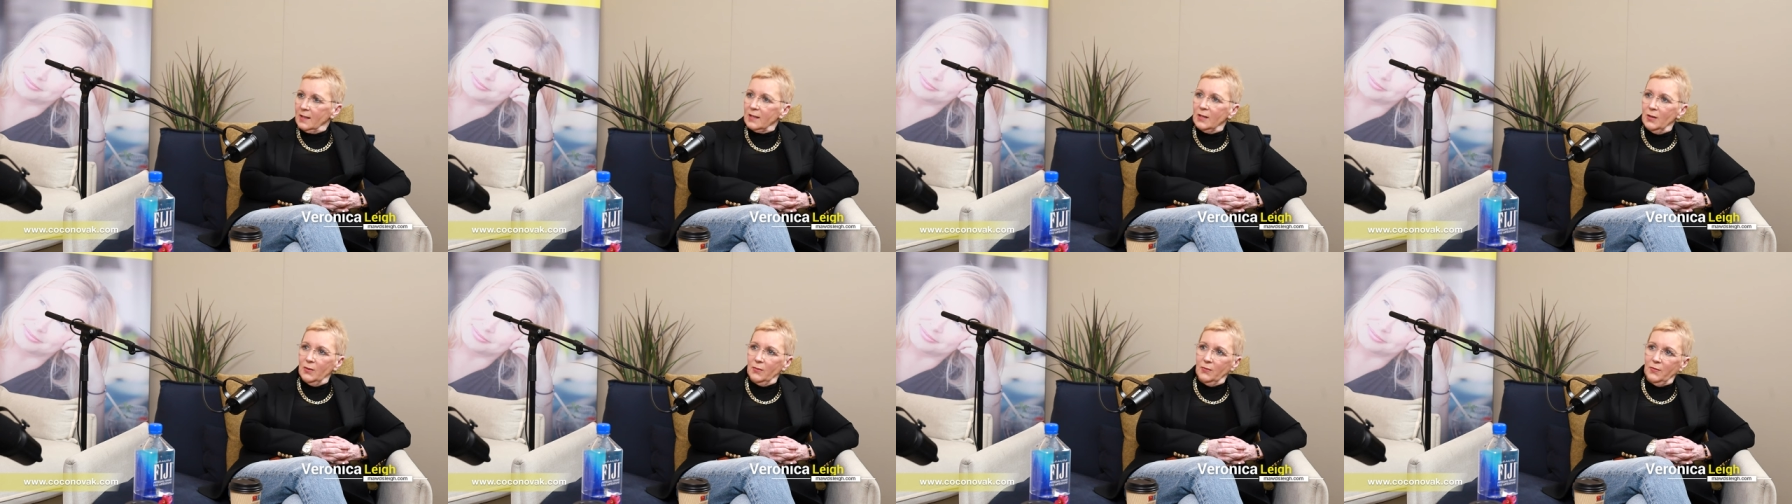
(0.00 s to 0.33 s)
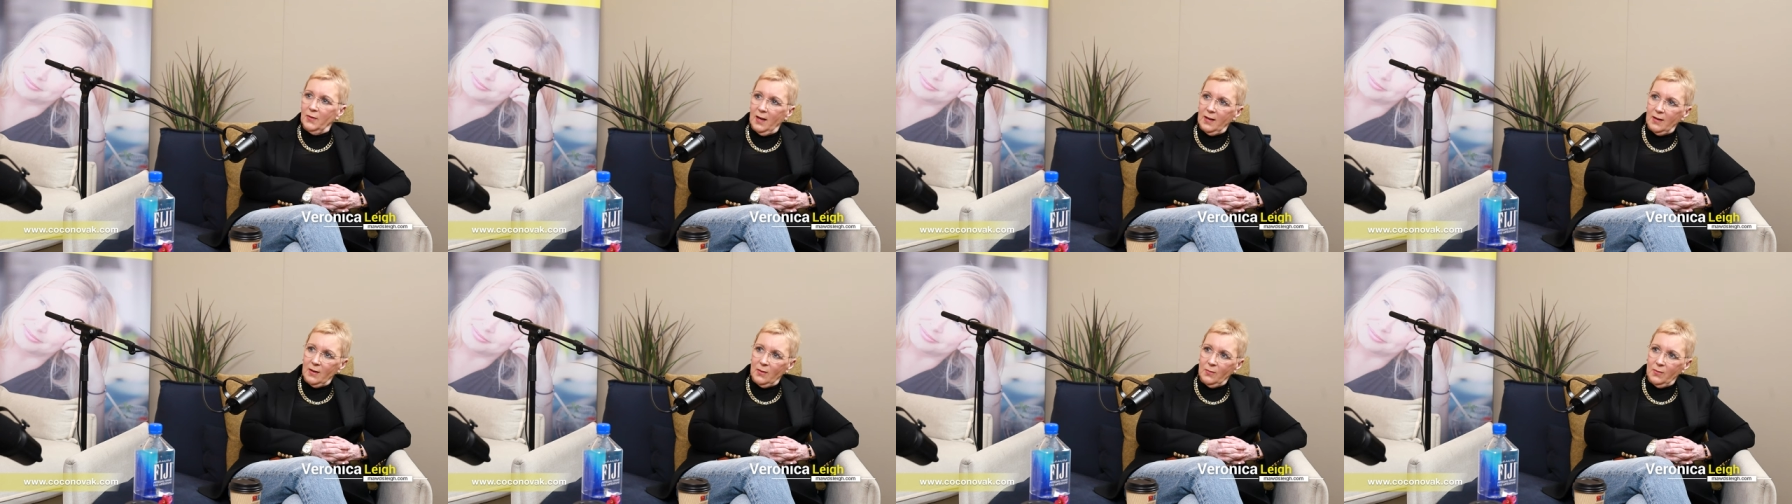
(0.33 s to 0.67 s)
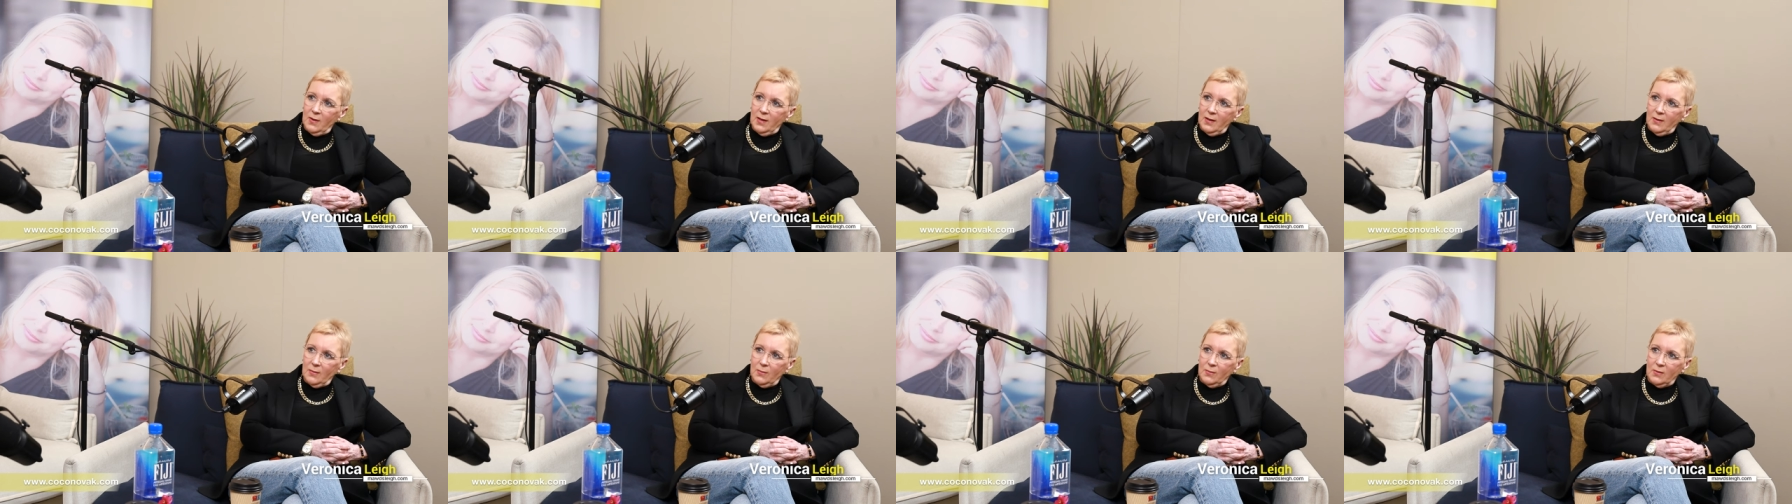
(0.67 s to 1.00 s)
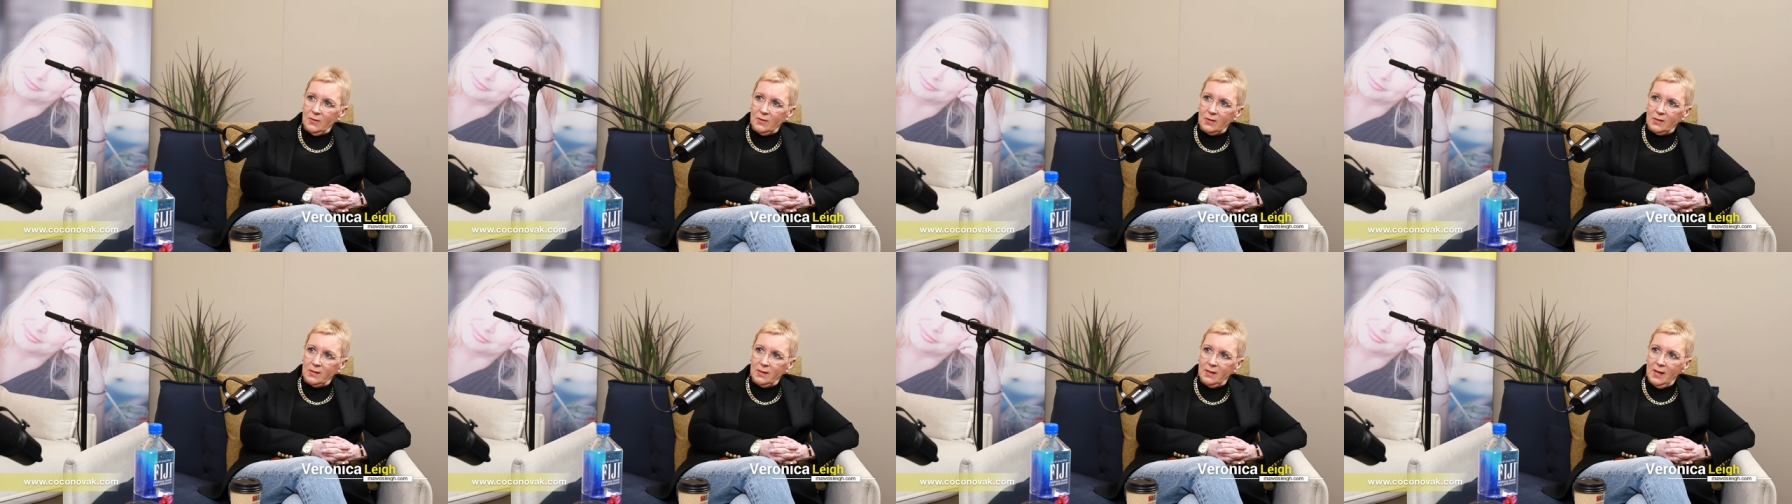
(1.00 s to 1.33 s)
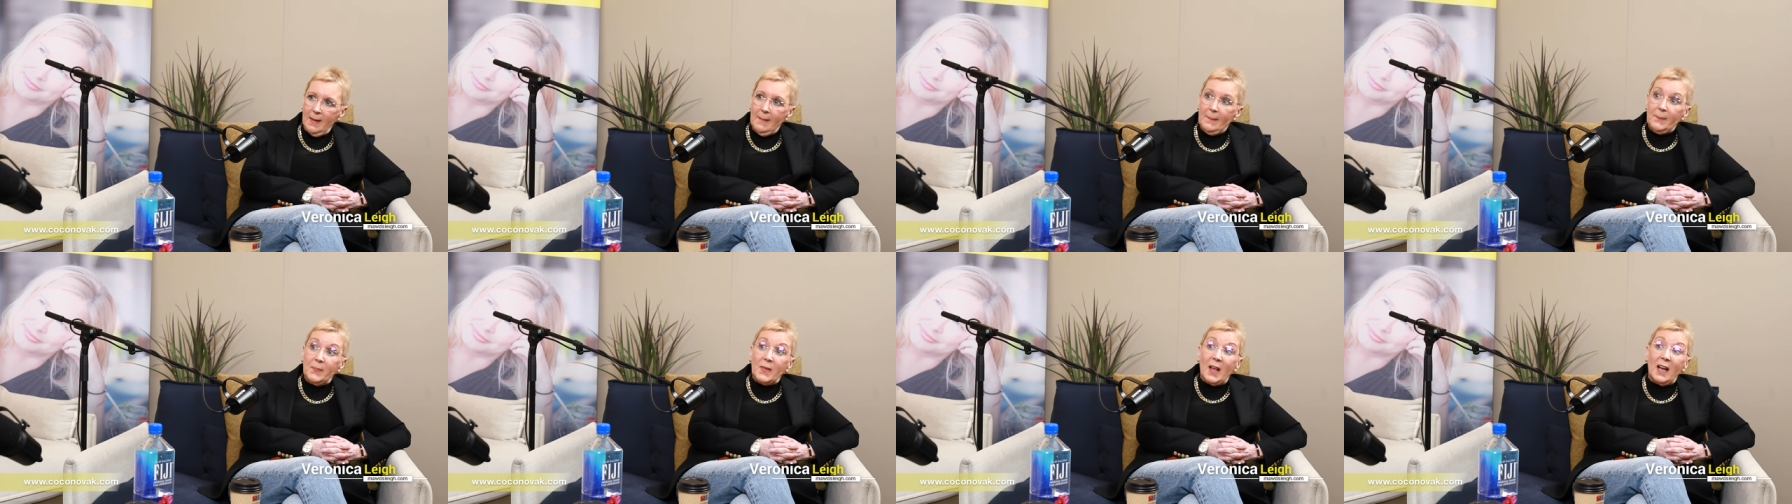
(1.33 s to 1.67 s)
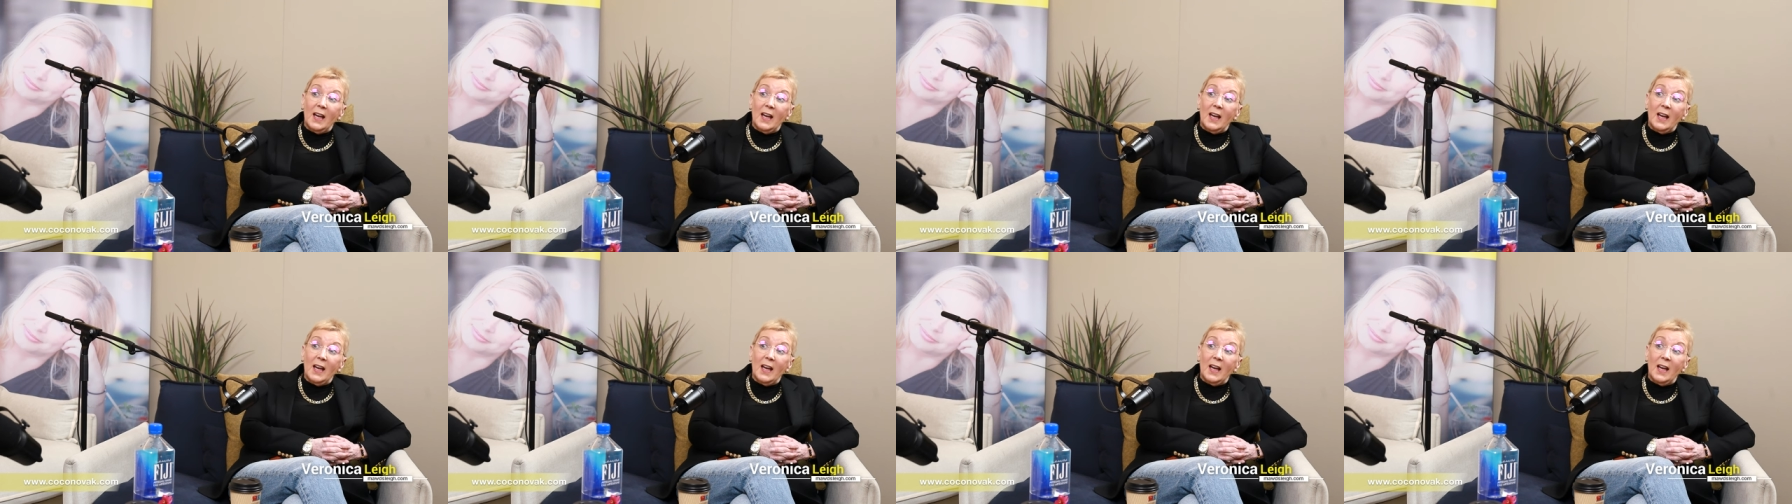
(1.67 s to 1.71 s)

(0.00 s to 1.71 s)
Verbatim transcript: how far away I was. Wow.